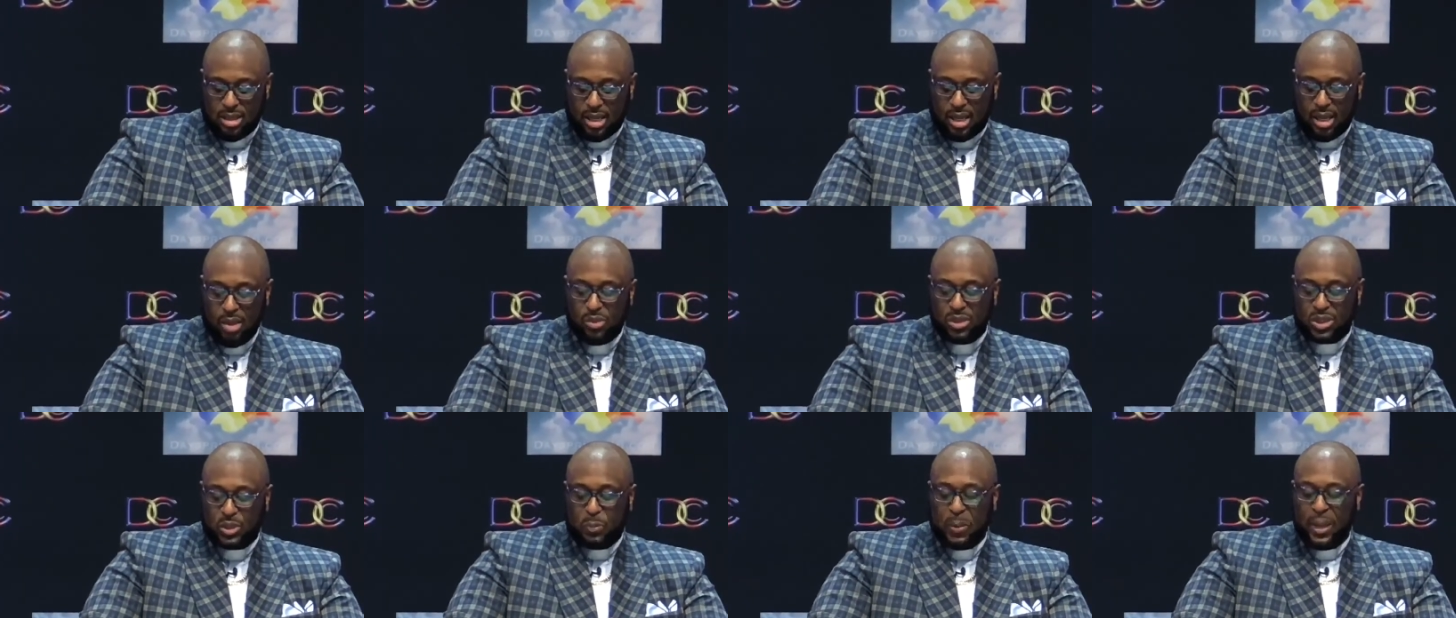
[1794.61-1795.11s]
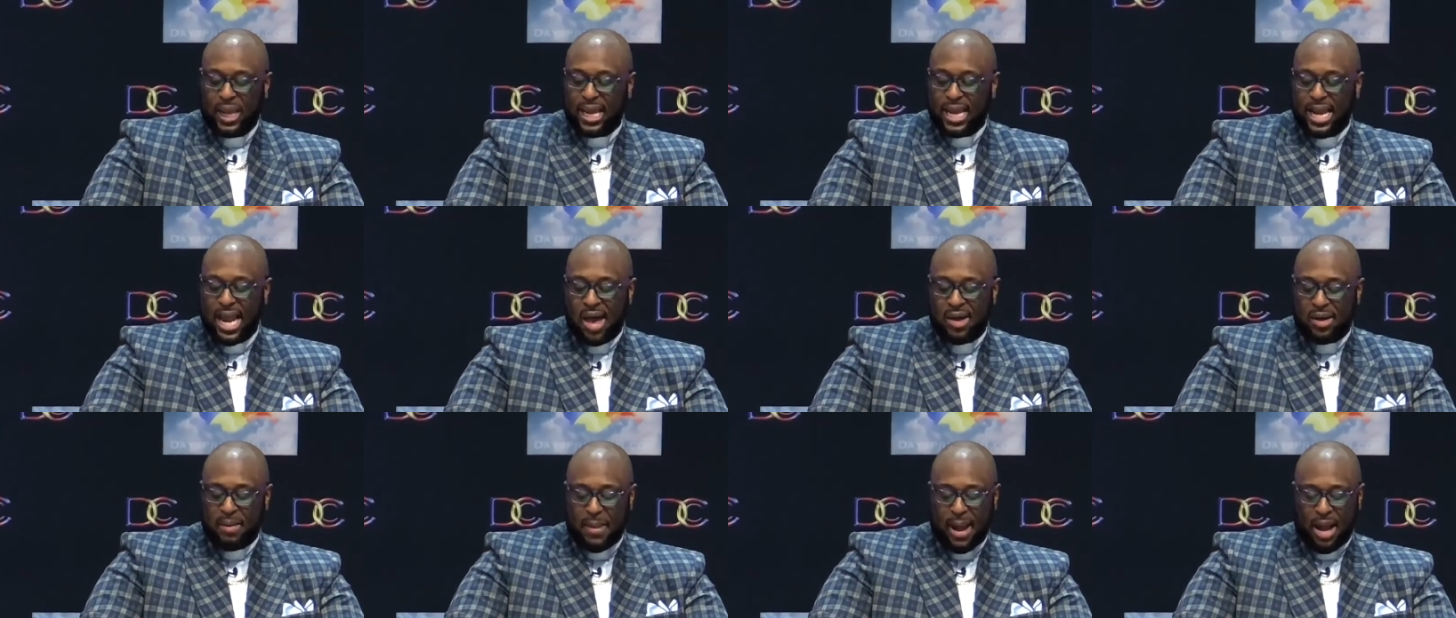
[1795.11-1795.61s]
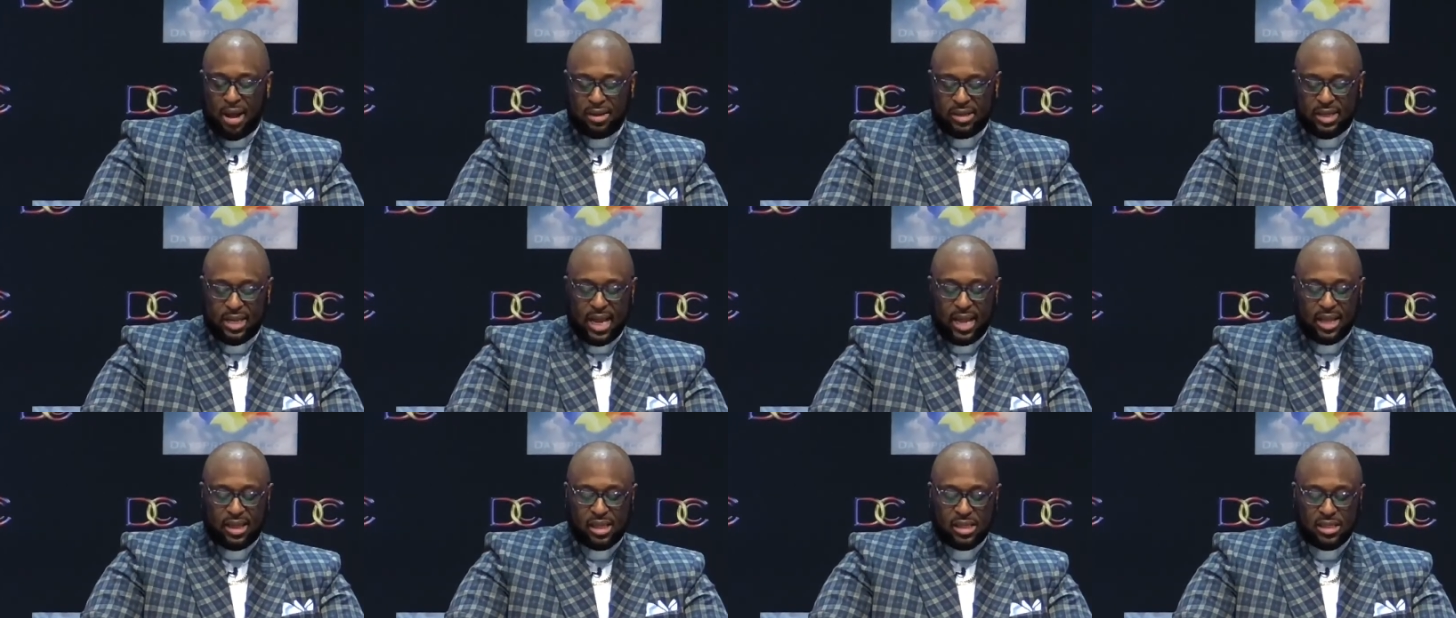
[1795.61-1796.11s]
He was speaking out about
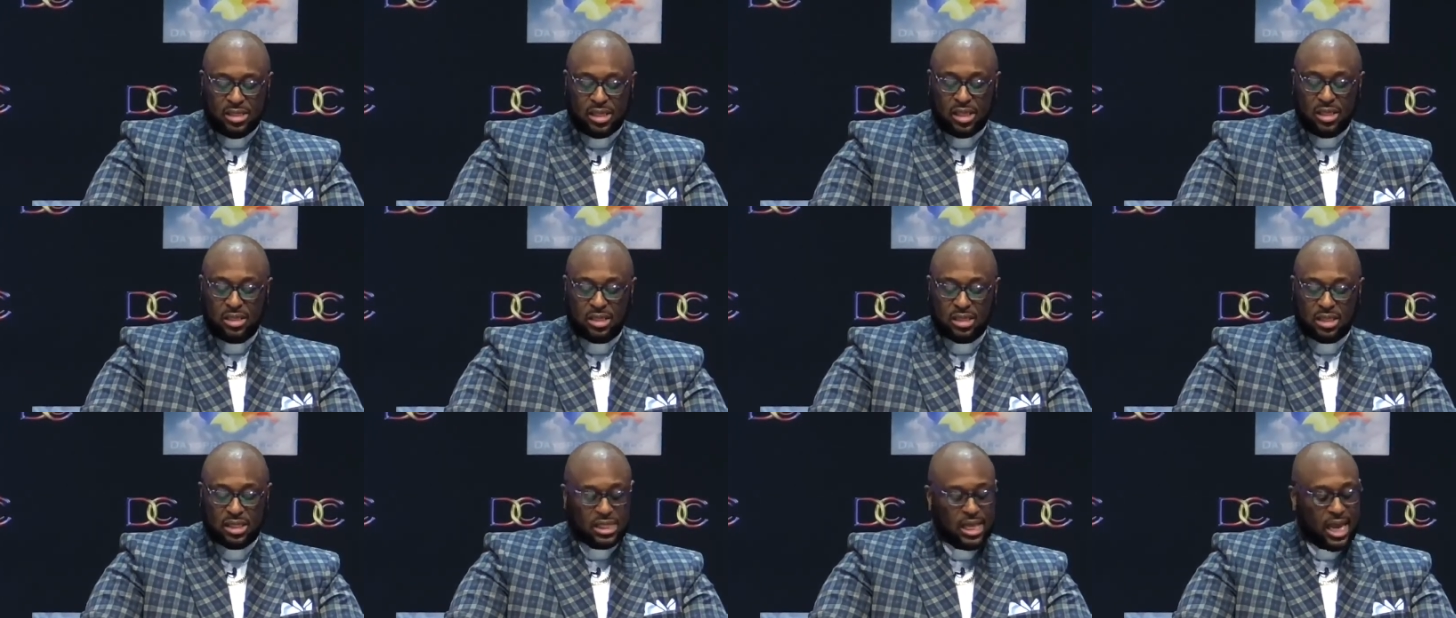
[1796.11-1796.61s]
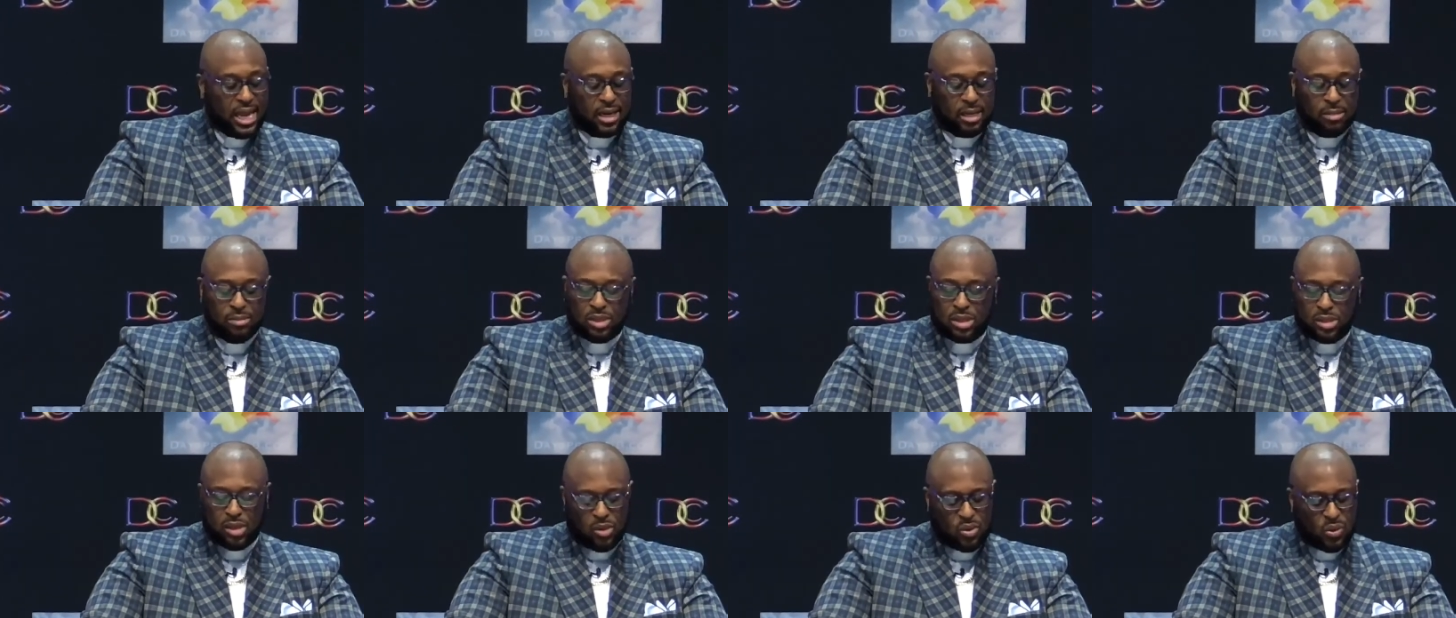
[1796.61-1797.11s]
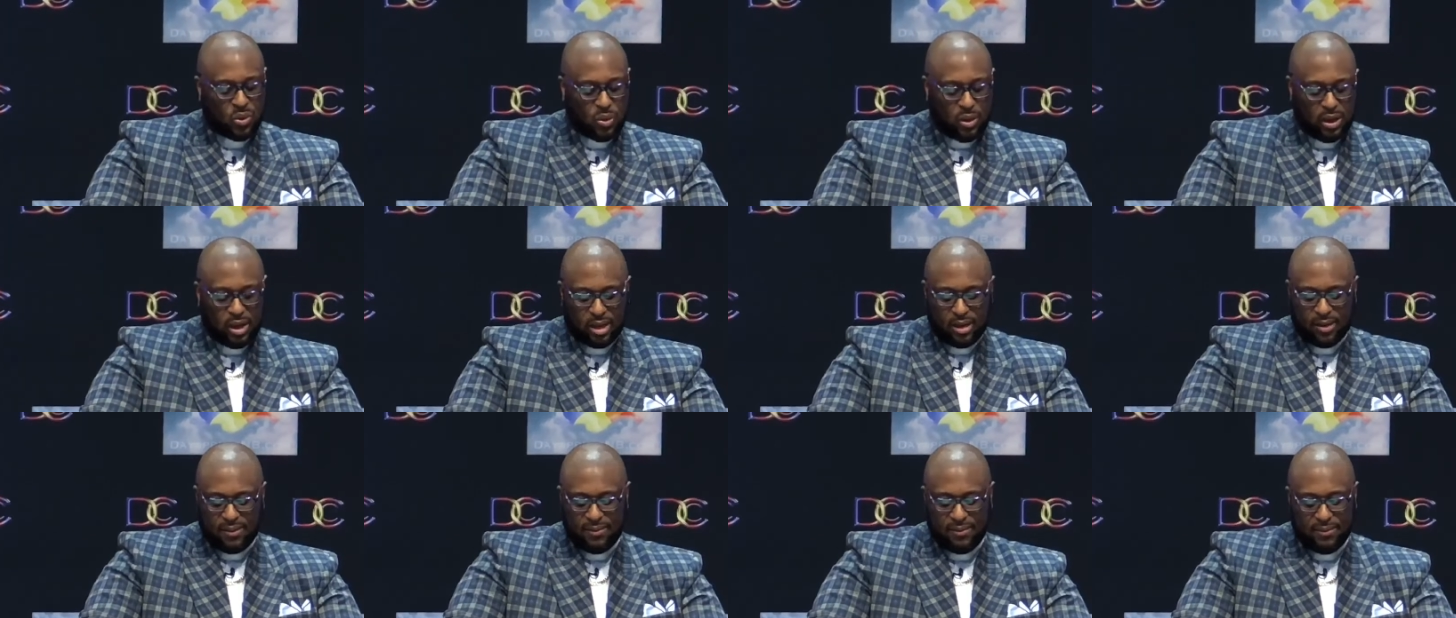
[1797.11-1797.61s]
death, and Jesus checked him so
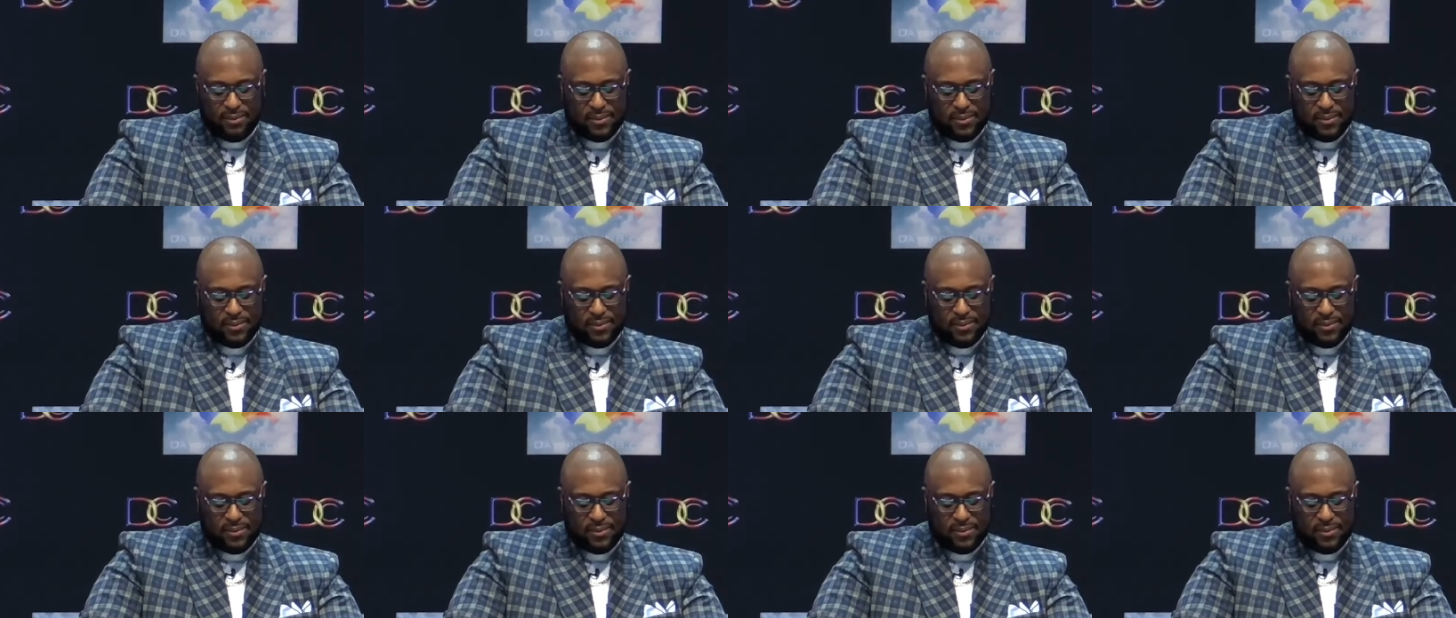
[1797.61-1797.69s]
quick.